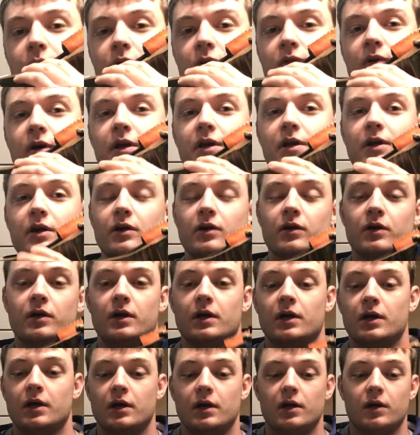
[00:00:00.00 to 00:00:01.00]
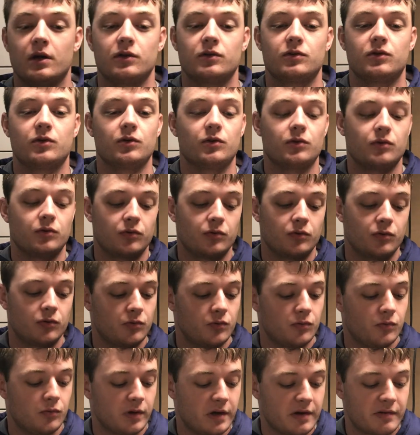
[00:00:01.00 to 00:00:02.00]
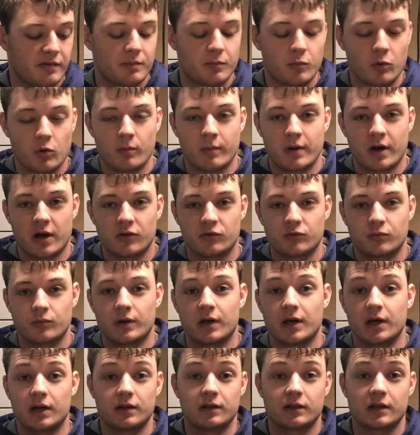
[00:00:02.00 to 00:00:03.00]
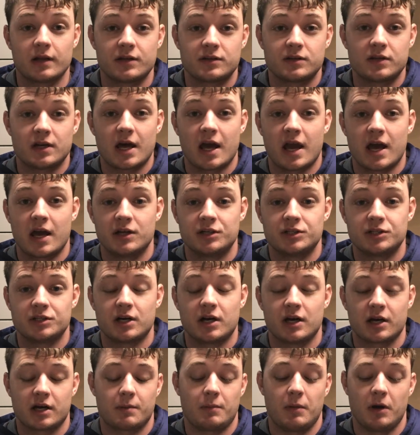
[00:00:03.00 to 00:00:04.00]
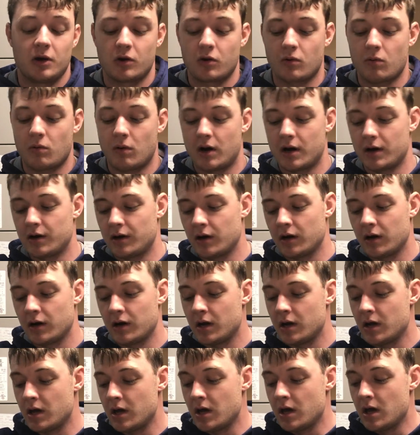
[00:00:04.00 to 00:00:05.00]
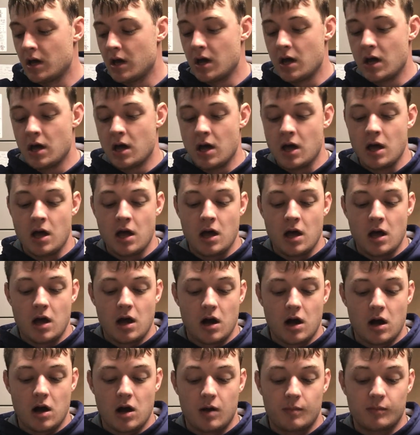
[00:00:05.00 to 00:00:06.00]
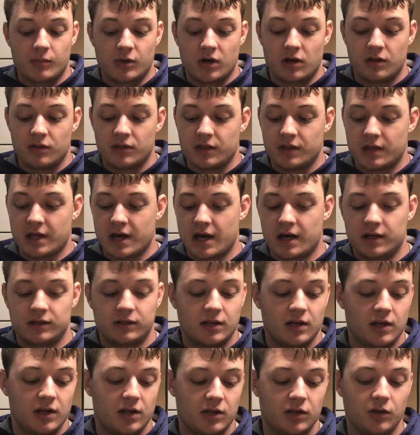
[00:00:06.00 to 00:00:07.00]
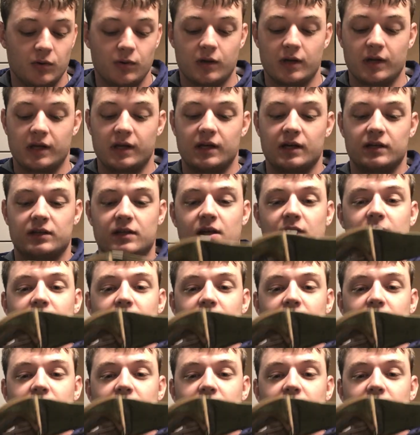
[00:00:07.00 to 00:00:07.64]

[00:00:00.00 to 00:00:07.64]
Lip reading: right here, to give it more mass weight, lessen the hand shock, and make it quieter. But other than that, you can get